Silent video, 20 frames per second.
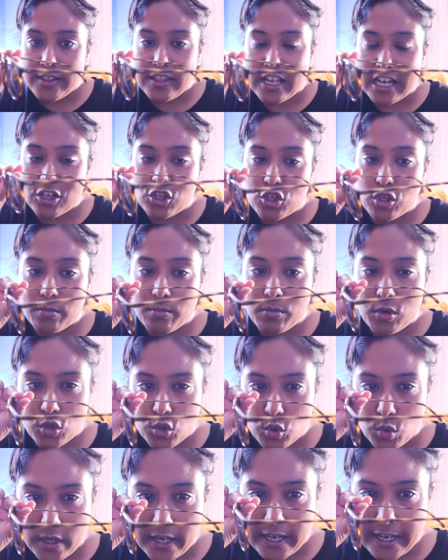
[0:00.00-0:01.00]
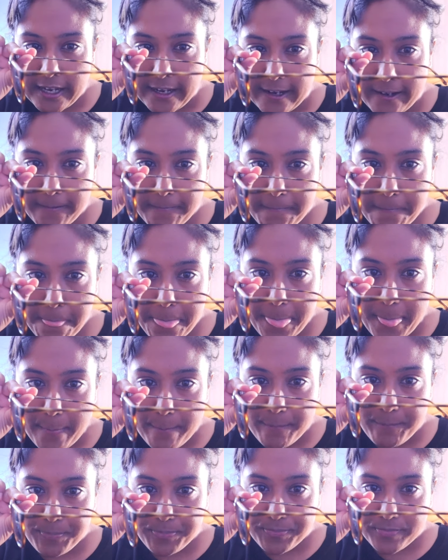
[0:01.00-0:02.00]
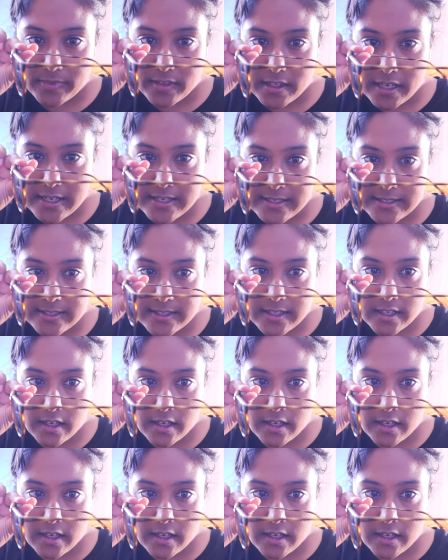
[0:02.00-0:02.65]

The actual model here is